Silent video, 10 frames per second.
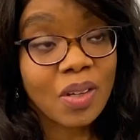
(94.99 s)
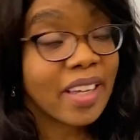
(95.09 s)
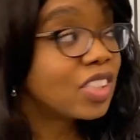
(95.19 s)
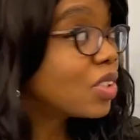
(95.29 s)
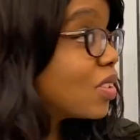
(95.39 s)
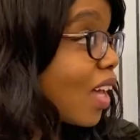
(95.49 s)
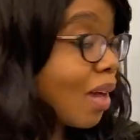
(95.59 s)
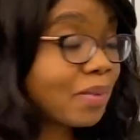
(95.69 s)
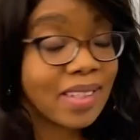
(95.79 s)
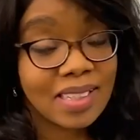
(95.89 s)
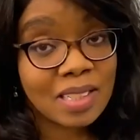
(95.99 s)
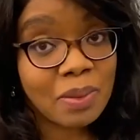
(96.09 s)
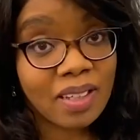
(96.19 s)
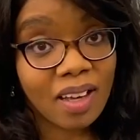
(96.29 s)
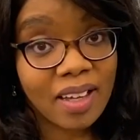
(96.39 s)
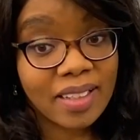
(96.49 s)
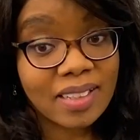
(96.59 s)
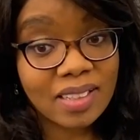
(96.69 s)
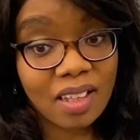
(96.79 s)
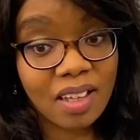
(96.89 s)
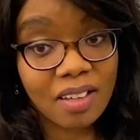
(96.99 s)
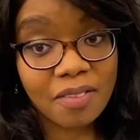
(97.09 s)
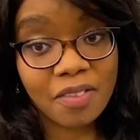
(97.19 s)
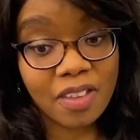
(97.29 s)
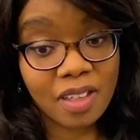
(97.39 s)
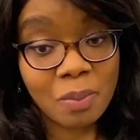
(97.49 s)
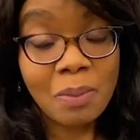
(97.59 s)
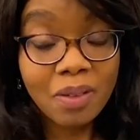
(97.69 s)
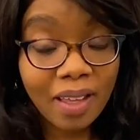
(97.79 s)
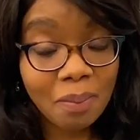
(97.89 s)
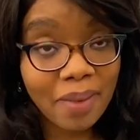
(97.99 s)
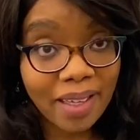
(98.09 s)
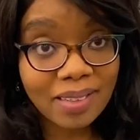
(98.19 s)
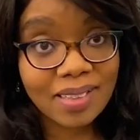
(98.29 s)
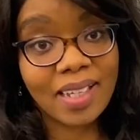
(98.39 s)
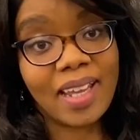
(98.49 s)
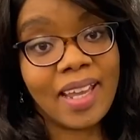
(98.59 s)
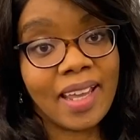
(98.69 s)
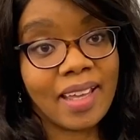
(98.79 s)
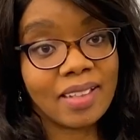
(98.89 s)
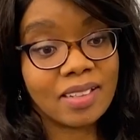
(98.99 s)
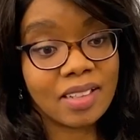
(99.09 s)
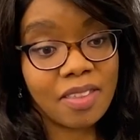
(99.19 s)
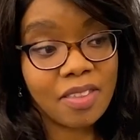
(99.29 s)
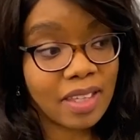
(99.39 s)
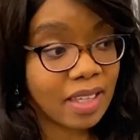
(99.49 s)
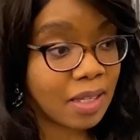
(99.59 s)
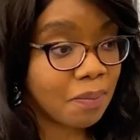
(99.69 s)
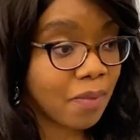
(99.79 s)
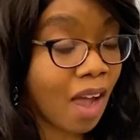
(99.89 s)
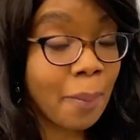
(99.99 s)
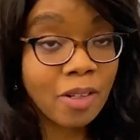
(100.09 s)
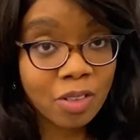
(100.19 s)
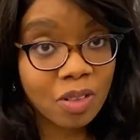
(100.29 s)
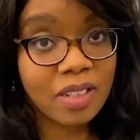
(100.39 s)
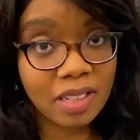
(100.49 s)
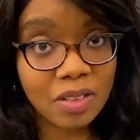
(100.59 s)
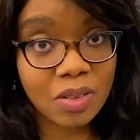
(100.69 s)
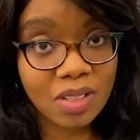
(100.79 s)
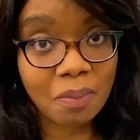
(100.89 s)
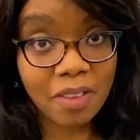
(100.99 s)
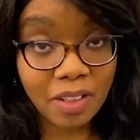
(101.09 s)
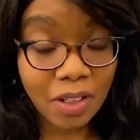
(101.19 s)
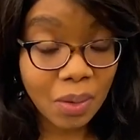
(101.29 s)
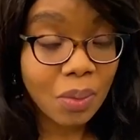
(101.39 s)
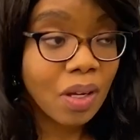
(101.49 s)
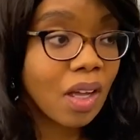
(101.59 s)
I chose Hopkins because of the people I met and the opportunity to do something new,